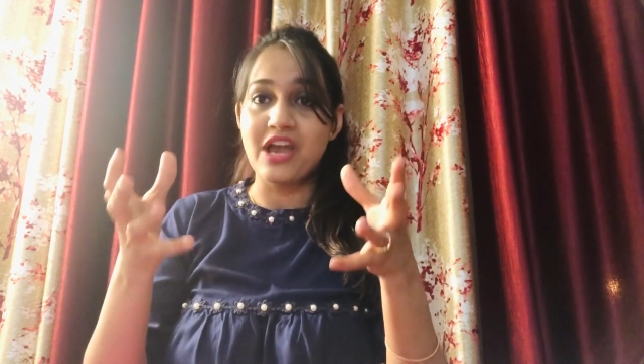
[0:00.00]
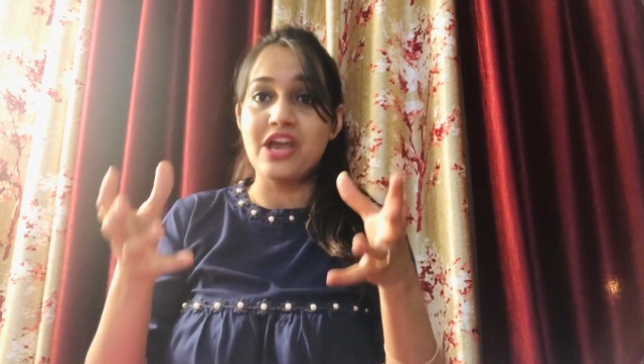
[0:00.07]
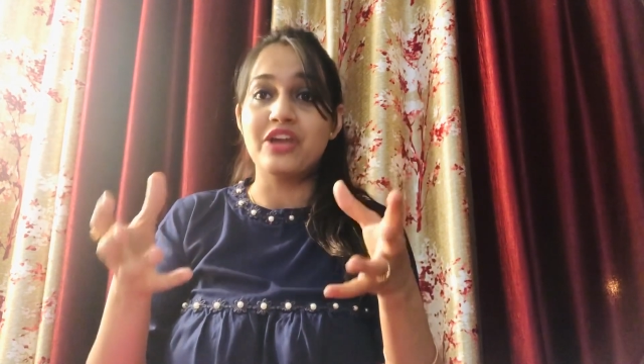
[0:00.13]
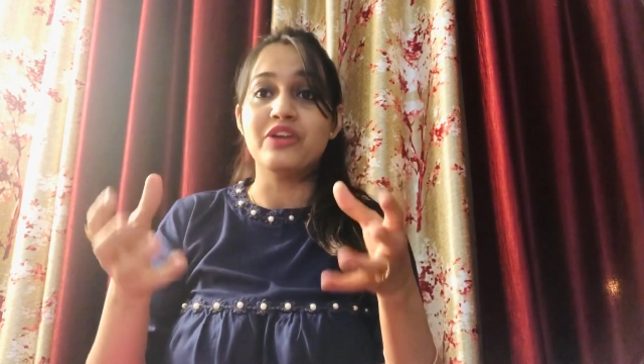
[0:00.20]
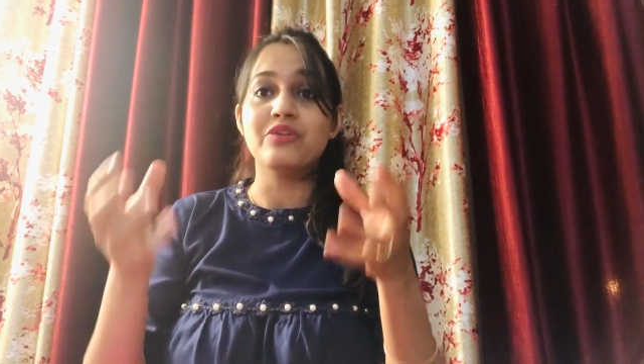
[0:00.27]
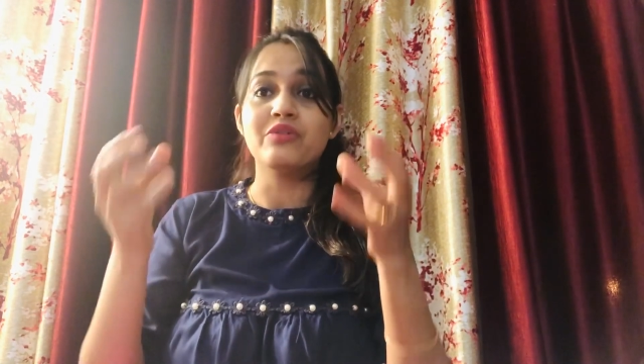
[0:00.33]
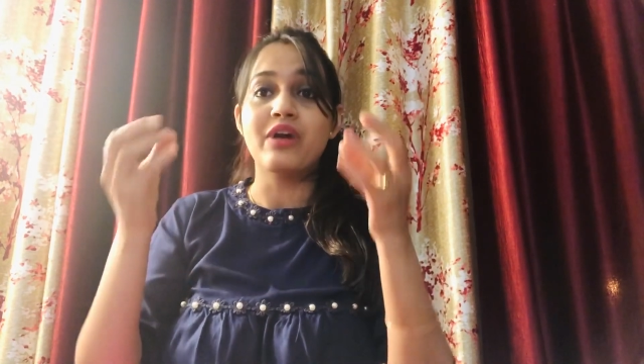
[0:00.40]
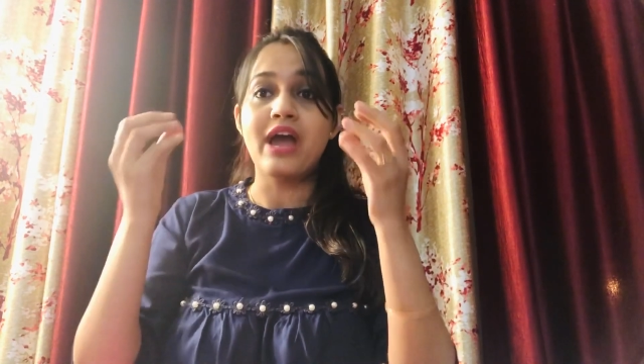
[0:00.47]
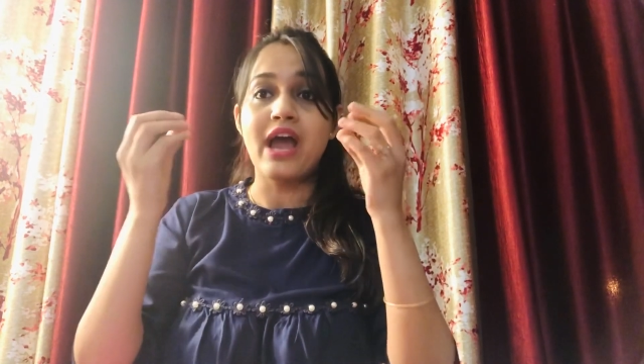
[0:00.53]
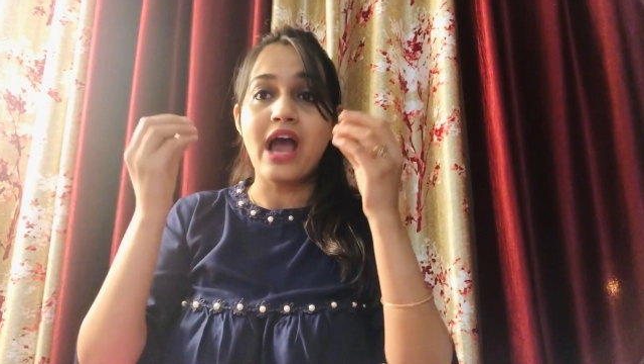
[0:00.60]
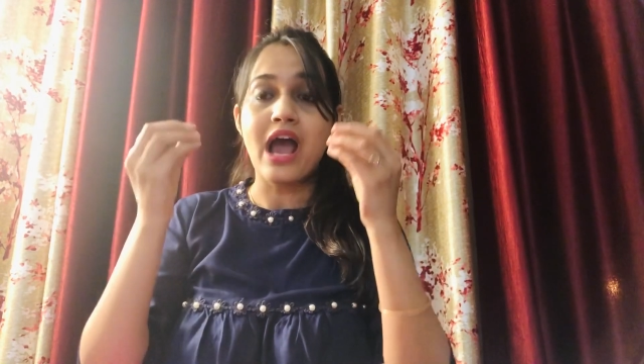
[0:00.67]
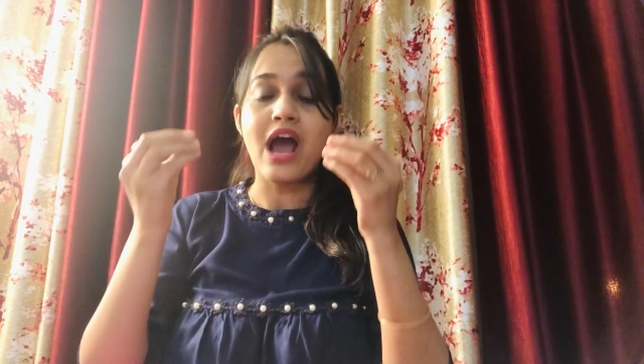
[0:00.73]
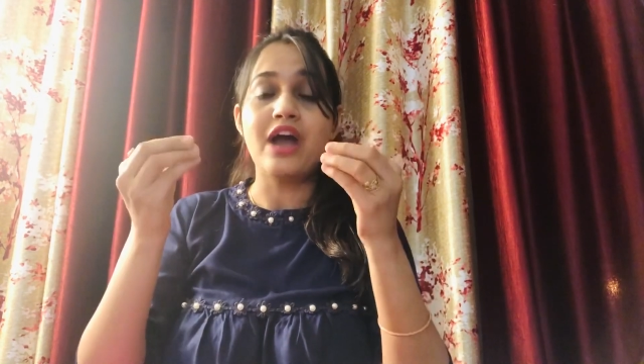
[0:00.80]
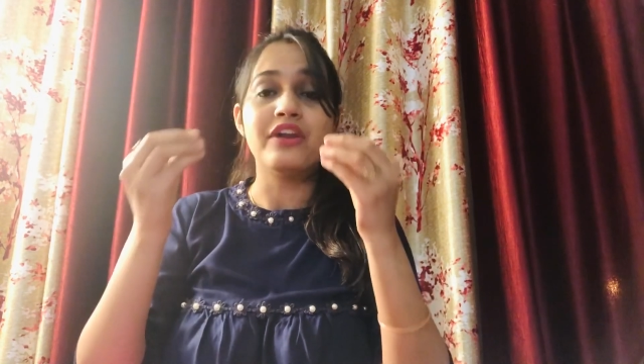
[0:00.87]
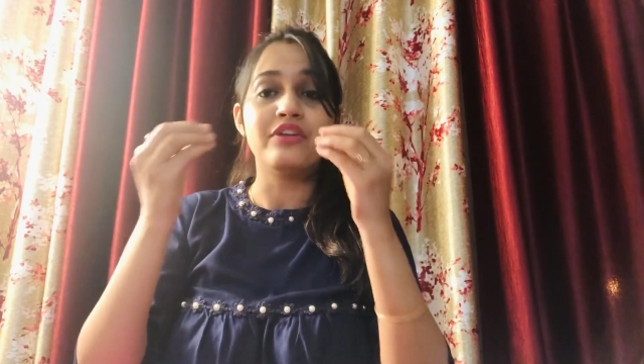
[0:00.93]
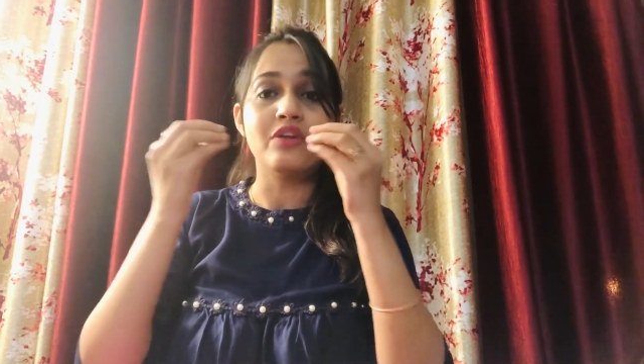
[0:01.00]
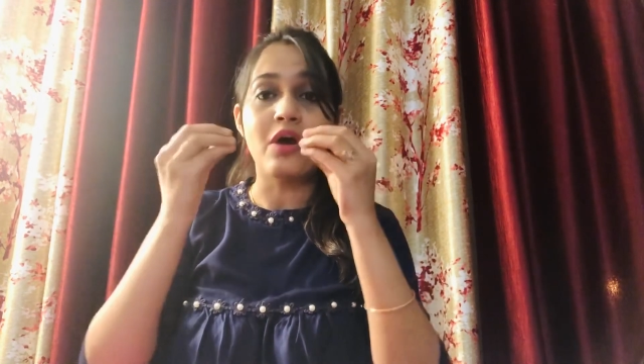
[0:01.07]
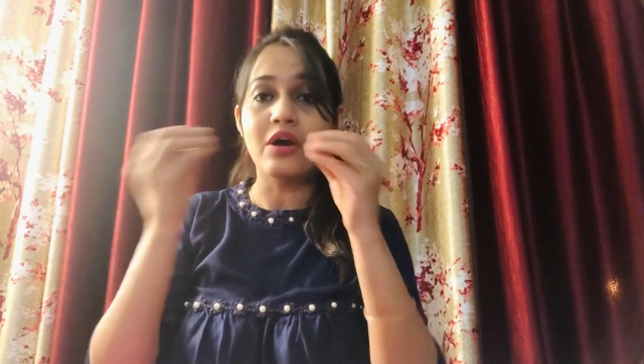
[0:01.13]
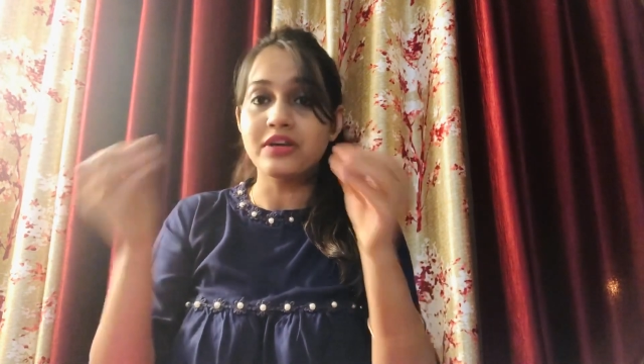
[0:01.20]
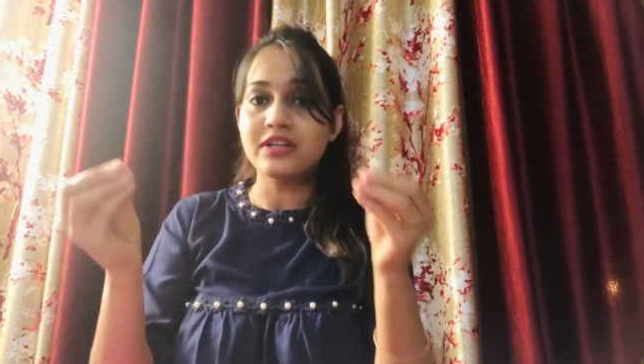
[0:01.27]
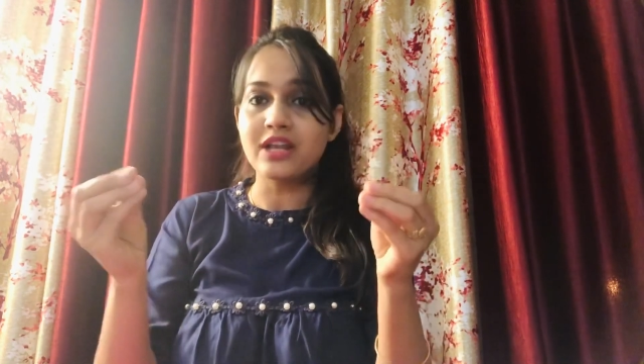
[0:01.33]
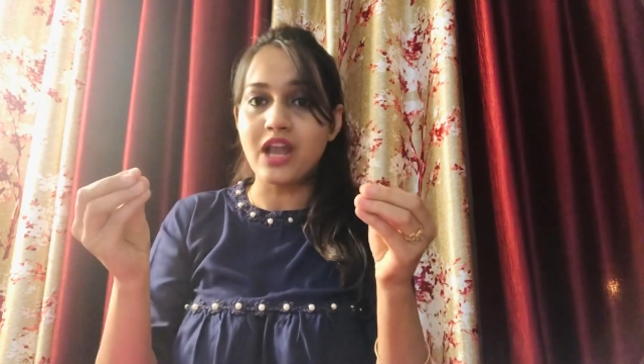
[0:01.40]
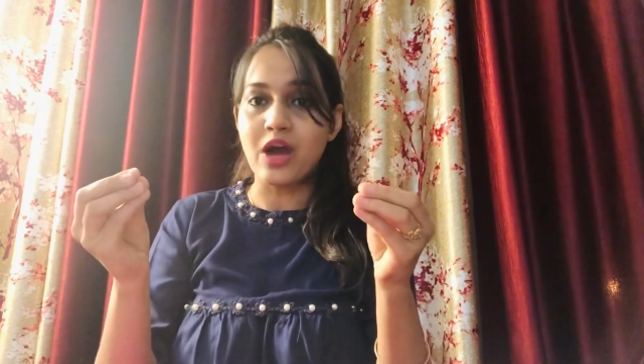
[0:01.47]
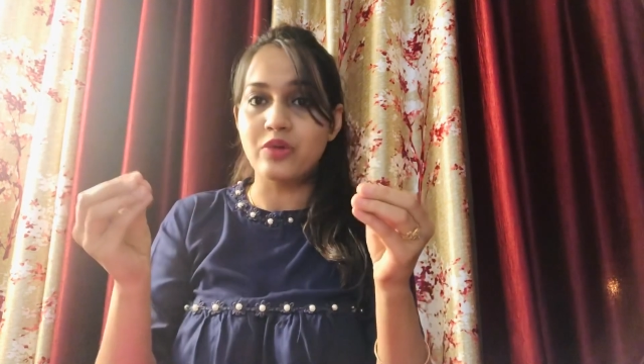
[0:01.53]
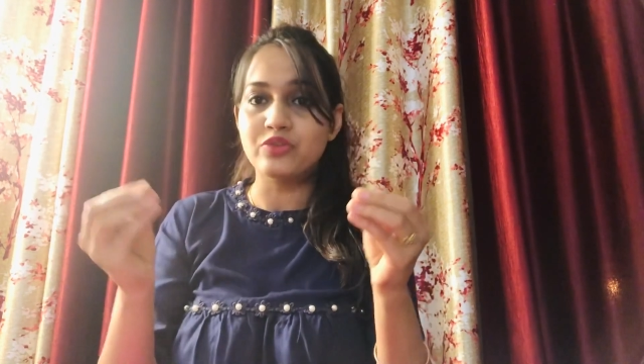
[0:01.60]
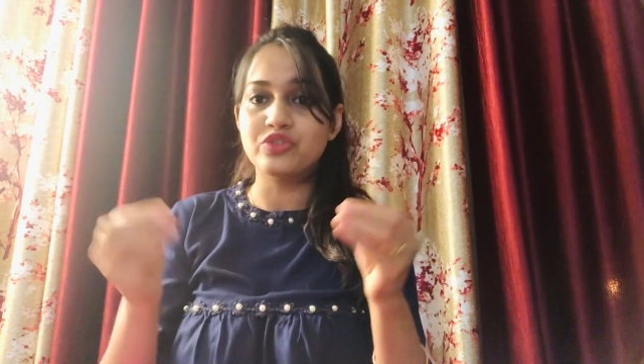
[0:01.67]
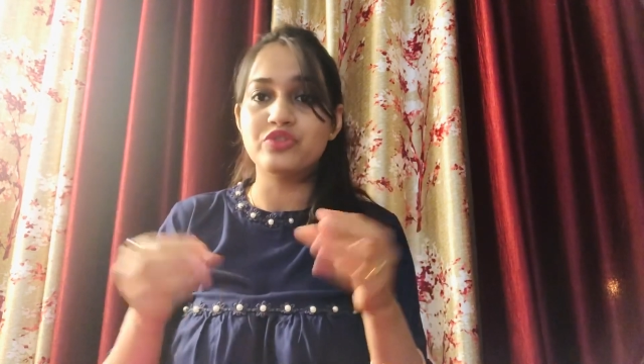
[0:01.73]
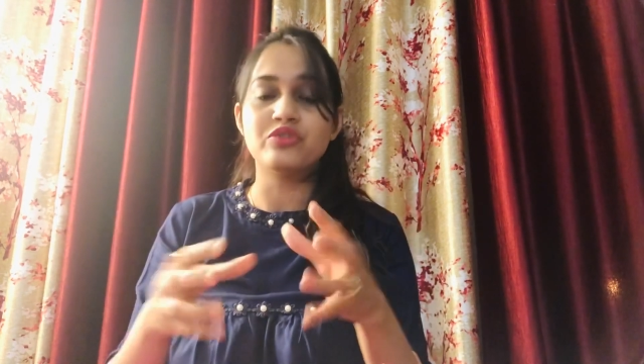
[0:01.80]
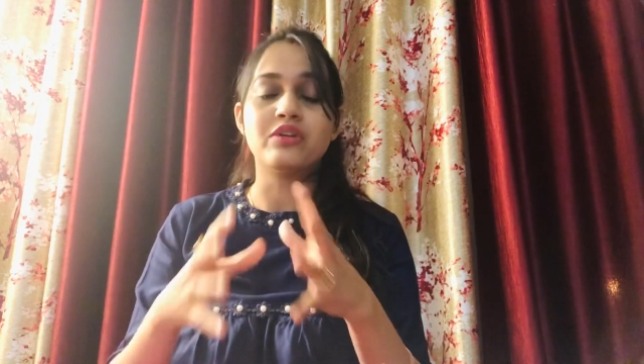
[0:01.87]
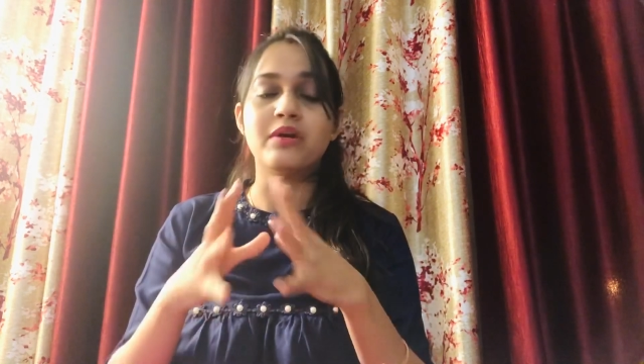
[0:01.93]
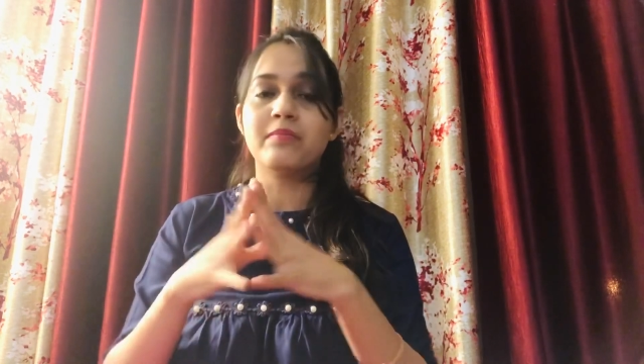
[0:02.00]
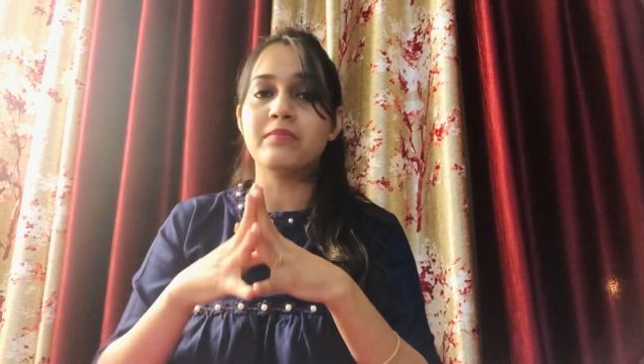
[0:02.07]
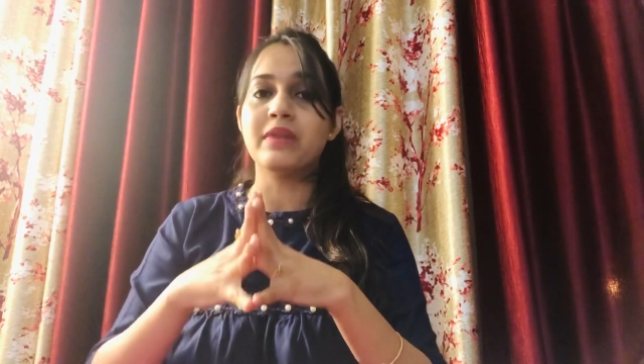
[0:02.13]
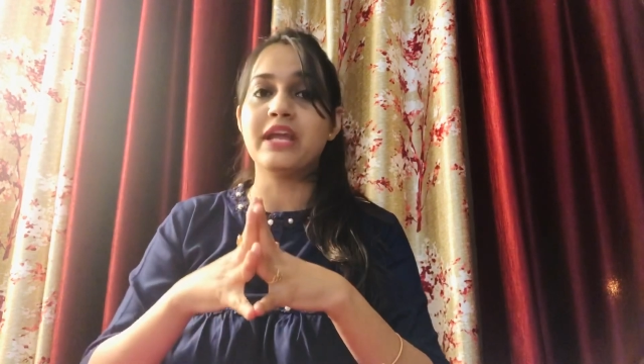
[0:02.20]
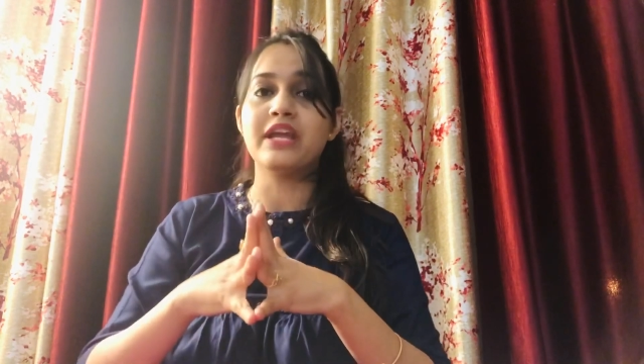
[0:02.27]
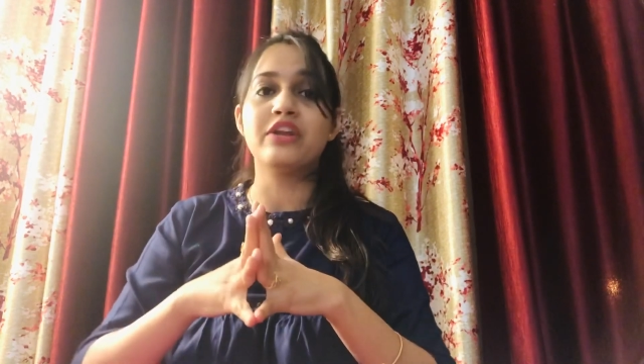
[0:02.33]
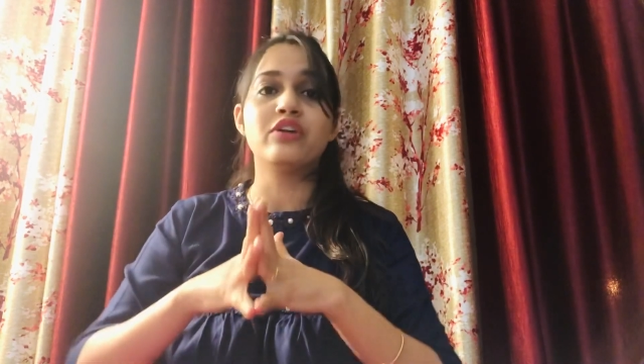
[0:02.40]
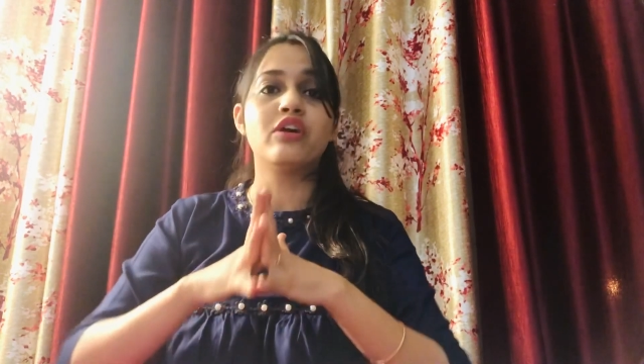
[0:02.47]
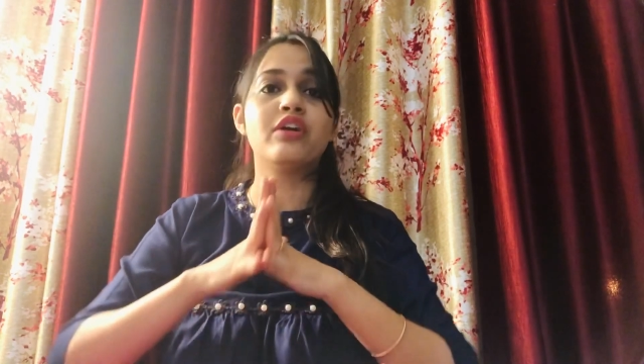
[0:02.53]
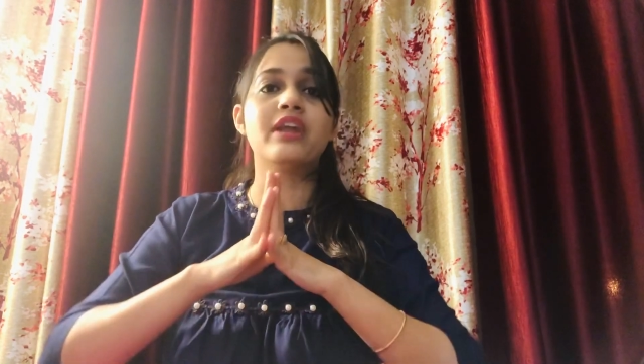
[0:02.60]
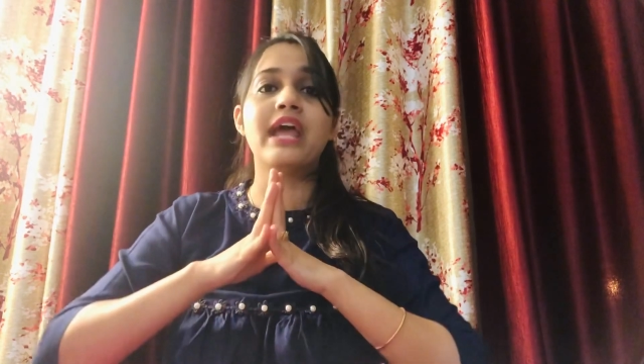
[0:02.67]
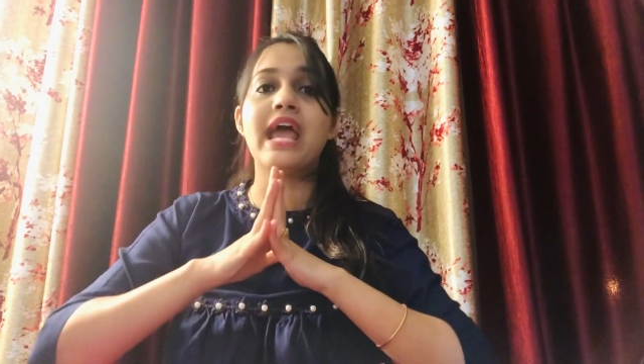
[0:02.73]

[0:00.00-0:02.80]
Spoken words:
You are not allowed to complain on